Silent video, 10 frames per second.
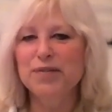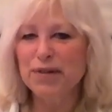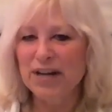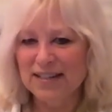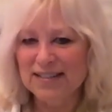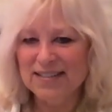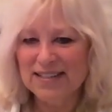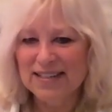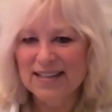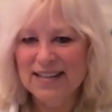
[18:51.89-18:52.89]
for us
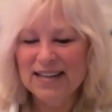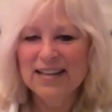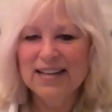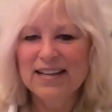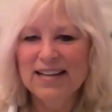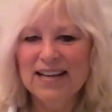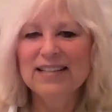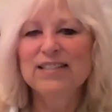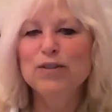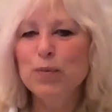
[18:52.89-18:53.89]

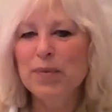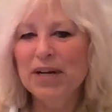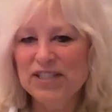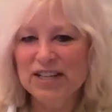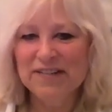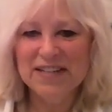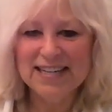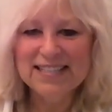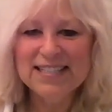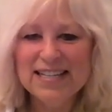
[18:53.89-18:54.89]
and too much
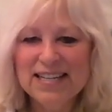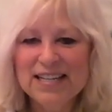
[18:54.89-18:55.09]
evidence.